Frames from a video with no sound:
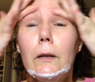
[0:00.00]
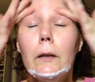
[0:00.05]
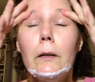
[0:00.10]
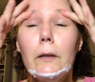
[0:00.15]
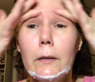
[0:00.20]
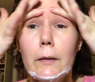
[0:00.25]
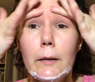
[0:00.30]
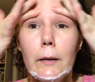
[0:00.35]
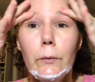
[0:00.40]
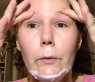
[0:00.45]

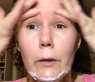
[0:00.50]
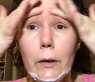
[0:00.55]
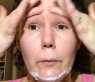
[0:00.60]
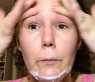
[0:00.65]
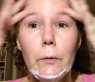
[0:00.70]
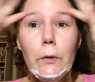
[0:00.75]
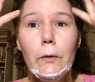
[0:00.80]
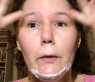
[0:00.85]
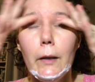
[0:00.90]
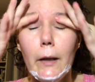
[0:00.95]
see what I'm
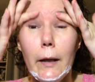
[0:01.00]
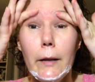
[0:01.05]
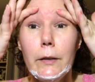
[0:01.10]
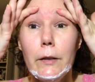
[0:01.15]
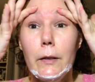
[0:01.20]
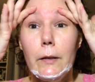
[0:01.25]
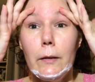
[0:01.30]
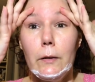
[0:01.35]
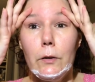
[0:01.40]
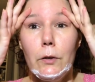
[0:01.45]
doing? I
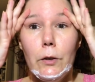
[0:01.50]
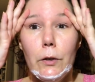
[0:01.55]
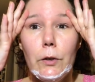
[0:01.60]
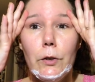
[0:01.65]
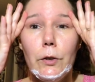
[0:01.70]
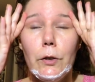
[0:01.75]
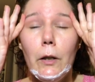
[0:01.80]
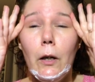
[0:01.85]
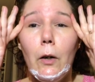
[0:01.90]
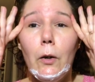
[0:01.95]
just took a
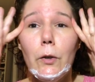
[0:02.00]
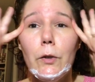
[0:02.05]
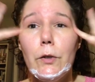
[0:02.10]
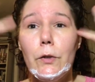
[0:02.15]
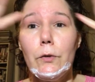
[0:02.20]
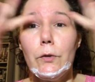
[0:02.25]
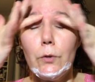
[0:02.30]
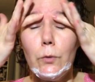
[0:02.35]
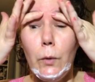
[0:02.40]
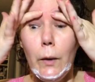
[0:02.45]
shower,
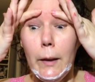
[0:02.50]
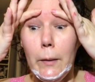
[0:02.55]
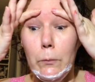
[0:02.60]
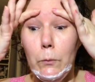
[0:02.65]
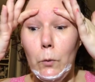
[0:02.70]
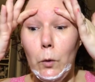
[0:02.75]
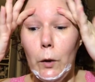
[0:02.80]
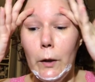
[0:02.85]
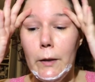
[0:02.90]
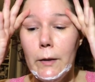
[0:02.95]
so it's quite
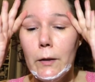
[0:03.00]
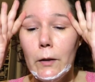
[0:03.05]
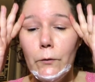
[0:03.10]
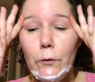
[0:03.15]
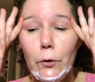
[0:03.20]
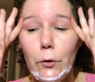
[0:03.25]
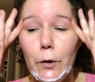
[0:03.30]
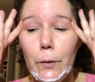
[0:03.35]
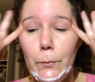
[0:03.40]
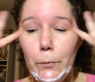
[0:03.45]
moist. I've
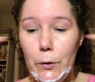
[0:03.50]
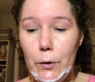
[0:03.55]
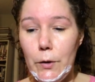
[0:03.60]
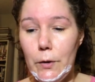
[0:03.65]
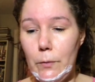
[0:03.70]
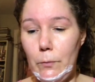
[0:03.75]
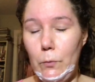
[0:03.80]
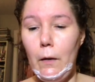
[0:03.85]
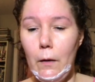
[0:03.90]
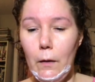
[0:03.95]
already put
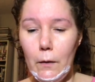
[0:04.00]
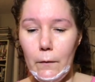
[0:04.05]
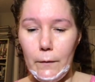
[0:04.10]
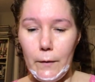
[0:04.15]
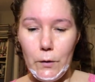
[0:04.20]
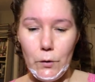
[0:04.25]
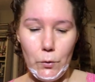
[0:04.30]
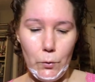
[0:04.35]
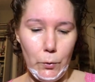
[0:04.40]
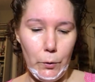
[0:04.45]
some
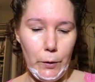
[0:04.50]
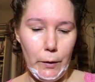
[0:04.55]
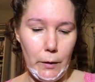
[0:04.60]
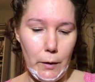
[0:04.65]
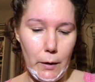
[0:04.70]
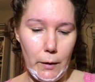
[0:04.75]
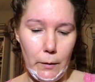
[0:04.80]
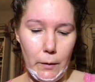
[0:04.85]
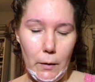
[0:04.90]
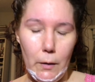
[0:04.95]
facial oil
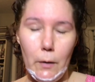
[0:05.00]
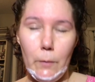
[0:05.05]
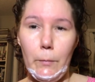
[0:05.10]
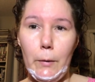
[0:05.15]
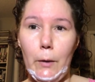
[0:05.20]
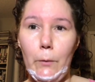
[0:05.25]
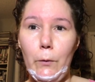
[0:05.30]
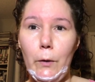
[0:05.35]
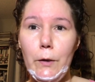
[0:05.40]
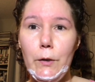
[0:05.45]
on,
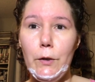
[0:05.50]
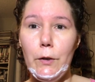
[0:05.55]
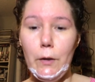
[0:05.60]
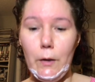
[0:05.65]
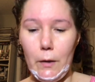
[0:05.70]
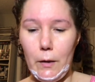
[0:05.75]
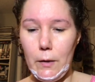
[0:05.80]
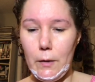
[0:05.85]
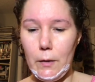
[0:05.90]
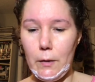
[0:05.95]
but I want you
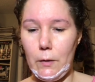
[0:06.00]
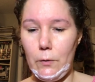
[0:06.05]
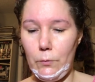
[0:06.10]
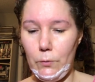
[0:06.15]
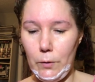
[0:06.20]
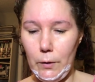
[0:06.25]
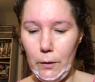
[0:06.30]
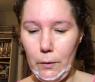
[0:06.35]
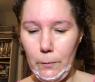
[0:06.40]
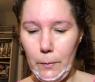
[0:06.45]
guys to
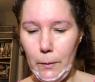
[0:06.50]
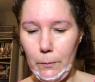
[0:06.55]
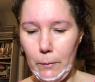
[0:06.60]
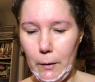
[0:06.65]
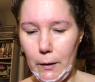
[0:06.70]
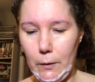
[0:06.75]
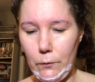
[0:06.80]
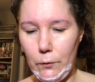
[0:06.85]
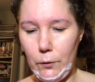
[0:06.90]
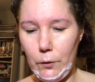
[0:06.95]
really be
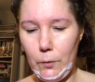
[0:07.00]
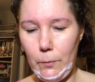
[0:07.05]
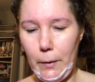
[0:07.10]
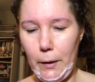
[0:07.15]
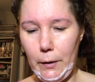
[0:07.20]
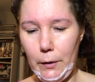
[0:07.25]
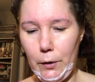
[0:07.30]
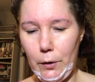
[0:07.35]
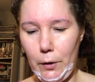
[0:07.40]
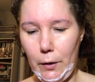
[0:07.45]
mindful
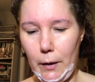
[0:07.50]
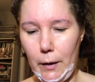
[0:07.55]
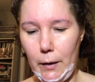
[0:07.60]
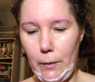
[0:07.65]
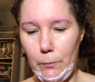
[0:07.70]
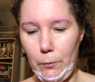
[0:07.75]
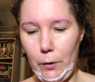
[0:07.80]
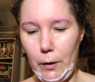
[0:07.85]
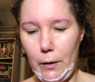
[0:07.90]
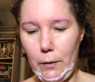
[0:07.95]
about your
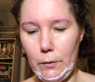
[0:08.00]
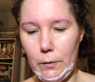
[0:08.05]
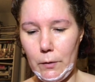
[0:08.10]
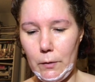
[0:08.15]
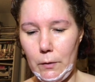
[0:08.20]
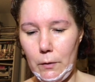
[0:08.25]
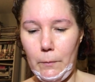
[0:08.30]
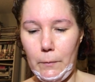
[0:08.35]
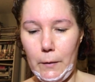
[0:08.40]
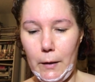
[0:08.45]

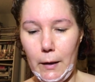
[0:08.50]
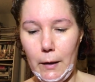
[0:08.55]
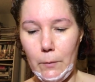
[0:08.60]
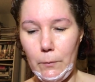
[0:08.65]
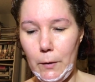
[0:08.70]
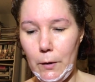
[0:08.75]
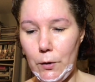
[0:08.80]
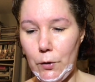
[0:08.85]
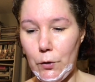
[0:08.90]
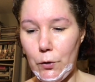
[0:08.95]
eyebrows. They can
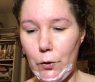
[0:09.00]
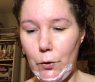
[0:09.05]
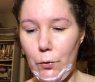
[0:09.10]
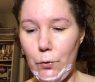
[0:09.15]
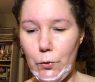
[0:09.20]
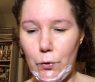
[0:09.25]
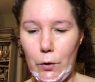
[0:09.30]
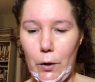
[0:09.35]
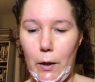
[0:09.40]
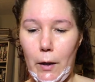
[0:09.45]
be so
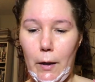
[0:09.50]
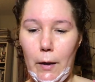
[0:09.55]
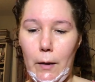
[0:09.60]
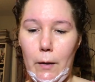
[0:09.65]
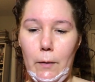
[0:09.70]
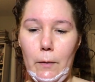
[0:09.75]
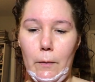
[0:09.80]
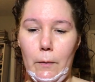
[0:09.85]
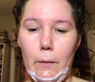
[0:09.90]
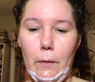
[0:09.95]

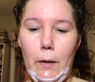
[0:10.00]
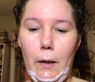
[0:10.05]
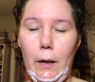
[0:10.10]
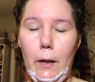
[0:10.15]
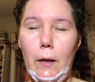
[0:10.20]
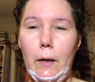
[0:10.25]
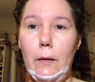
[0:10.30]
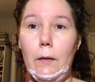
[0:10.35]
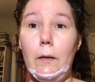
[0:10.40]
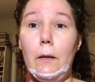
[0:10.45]
dry,
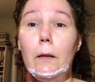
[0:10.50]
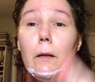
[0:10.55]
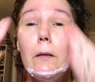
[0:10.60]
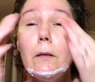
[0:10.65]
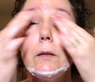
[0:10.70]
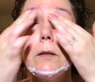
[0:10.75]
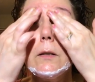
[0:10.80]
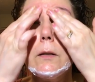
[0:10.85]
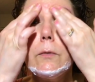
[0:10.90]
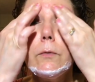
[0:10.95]
and
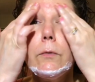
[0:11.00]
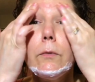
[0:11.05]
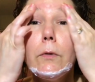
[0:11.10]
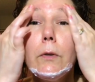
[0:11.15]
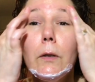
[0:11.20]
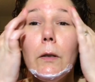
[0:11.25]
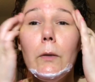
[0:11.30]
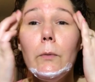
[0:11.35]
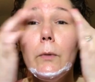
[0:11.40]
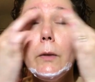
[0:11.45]
just
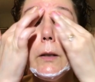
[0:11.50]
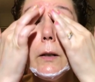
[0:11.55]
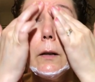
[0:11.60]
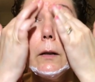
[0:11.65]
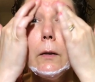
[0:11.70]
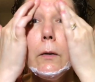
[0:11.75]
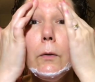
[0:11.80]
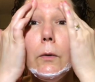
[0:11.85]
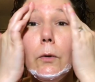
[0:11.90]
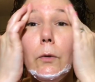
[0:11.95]
really want to
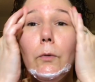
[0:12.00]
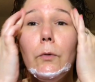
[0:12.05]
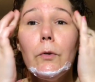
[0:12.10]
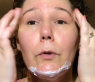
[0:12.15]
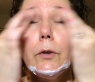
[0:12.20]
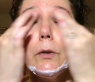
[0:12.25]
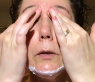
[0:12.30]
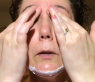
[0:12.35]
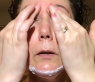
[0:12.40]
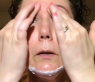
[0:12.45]
go
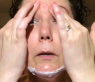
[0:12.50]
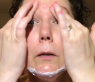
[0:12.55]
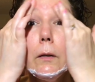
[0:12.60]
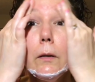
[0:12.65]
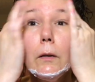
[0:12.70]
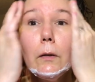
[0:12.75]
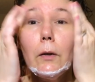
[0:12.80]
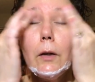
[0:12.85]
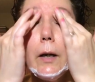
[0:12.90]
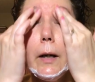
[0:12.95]
over
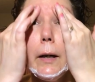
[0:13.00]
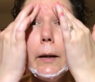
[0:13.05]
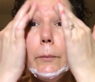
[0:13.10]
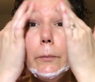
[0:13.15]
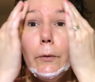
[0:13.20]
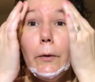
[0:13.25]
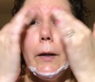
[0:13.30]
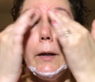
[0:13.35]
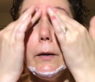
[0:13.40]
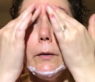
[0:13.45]
your
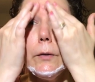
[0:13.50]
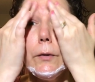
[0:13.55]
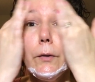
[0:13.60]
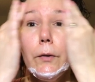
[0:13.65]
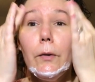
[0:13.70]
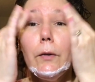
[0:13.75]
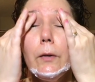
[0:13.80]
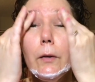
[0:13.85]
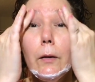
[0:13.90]
eyebrows